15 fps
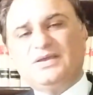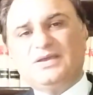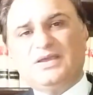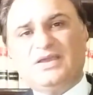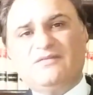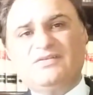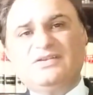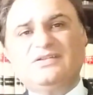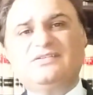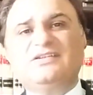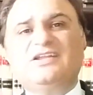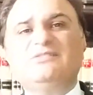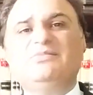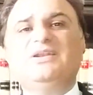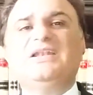evidence
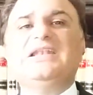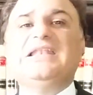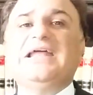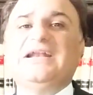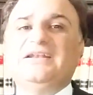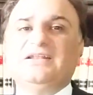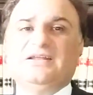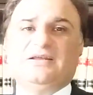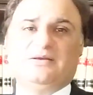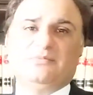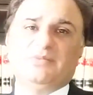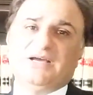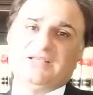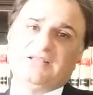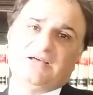has been led
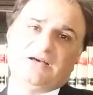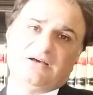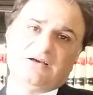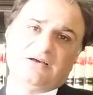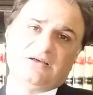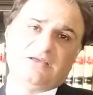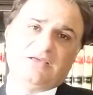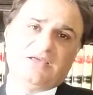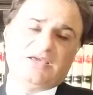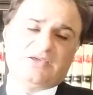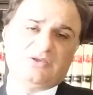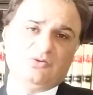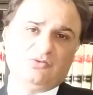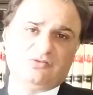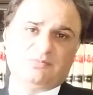by the
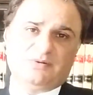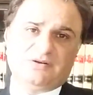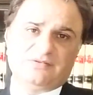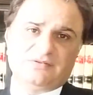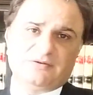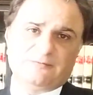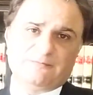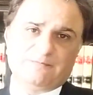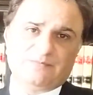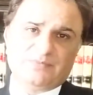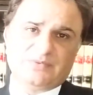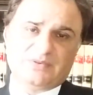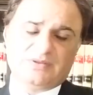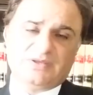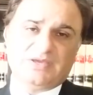accused person
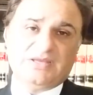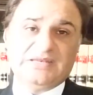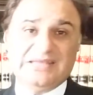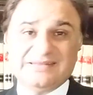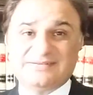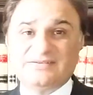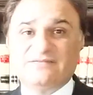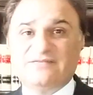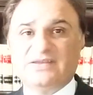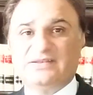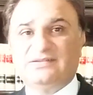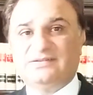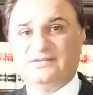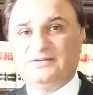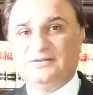in his
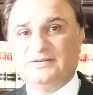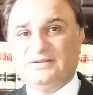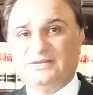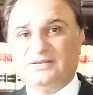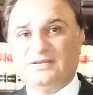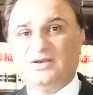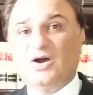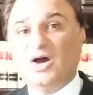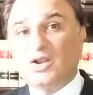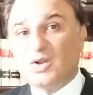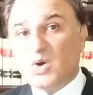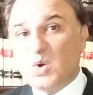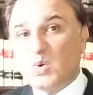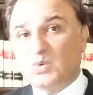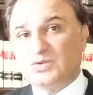defense on
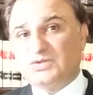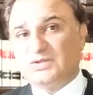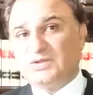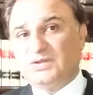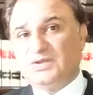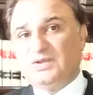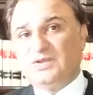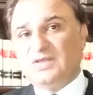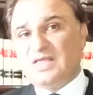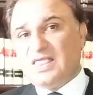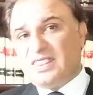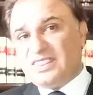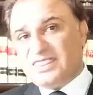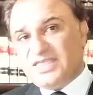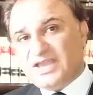oath,
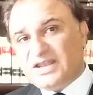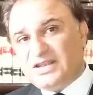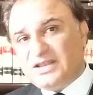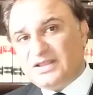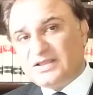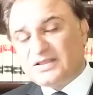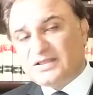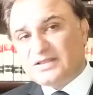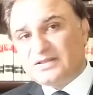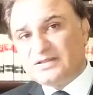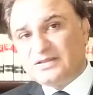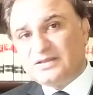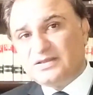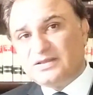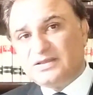then
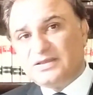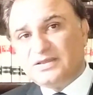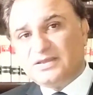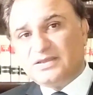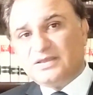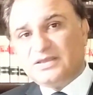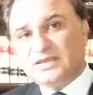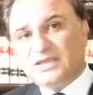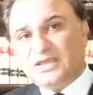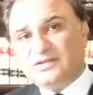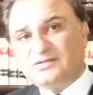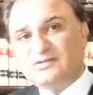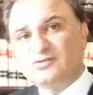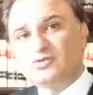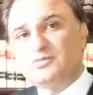
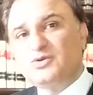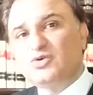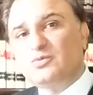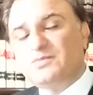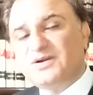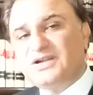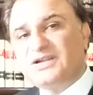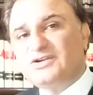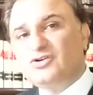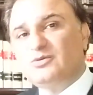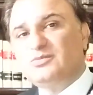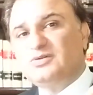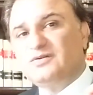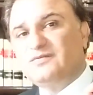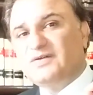case is to be opened in
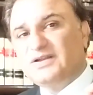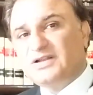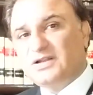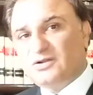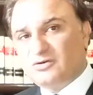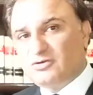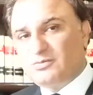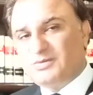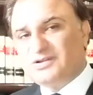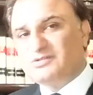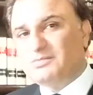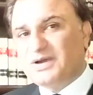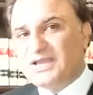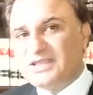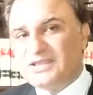terms of final arguments
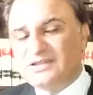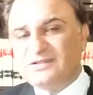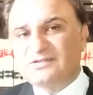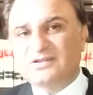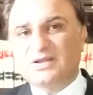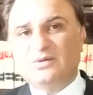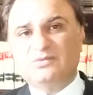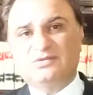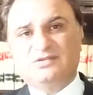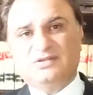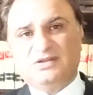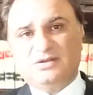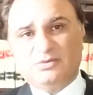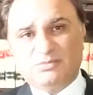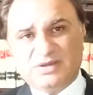by his
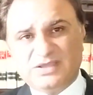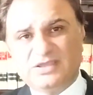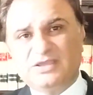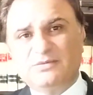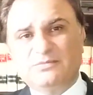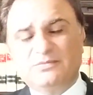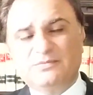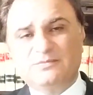counsel or by him.